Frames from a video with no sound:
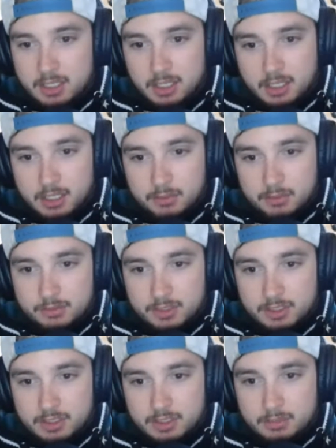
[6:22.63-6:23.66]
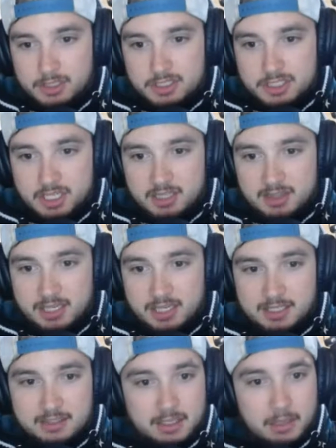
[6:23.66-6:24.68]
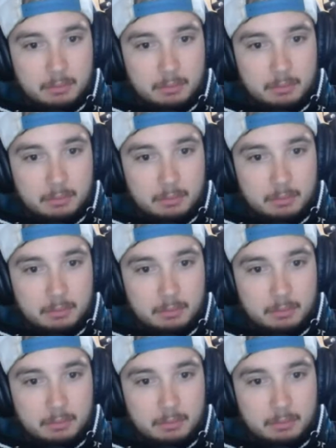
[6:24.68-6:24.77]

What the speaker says: We'd really appreciate that.